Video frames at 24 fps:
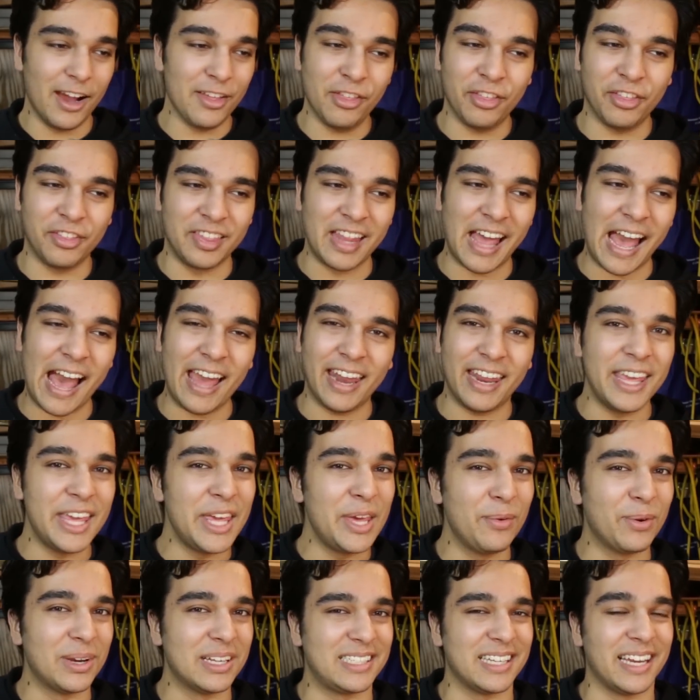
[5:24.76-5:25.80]
other than that,
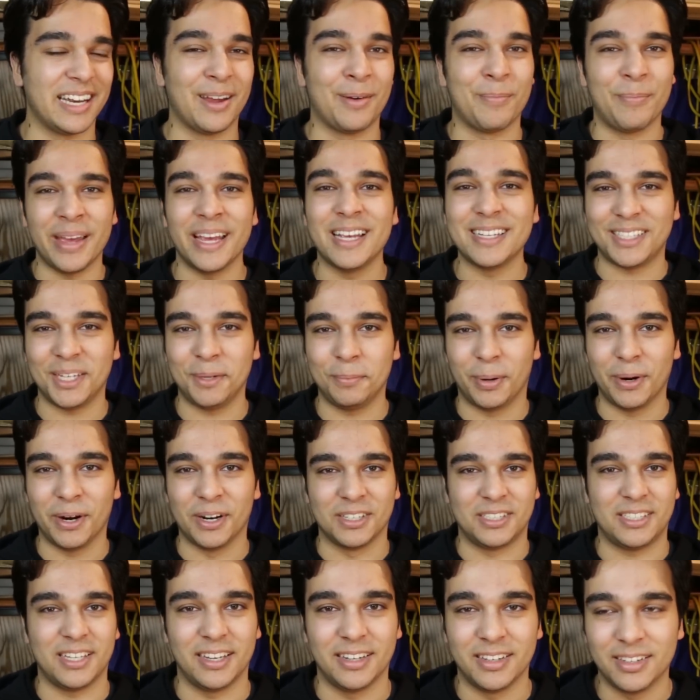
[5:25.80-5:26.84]
he was an amazing
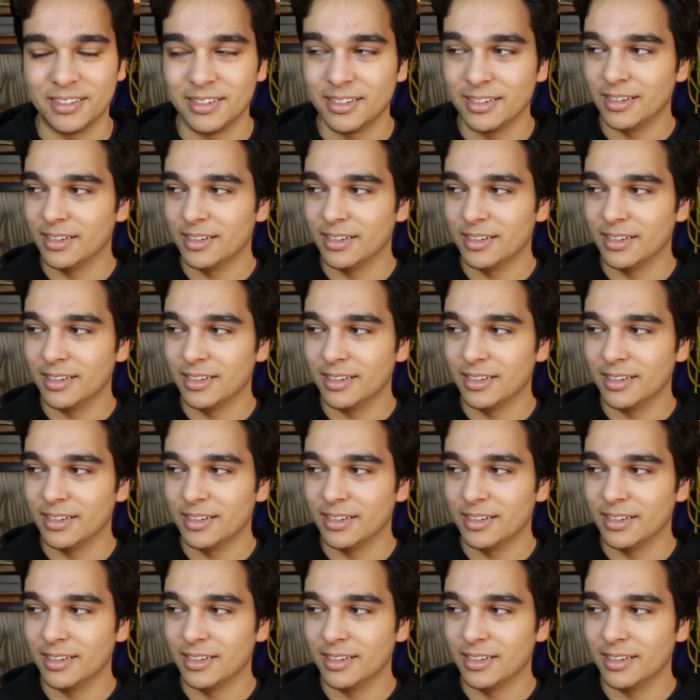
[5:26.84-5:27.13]
person.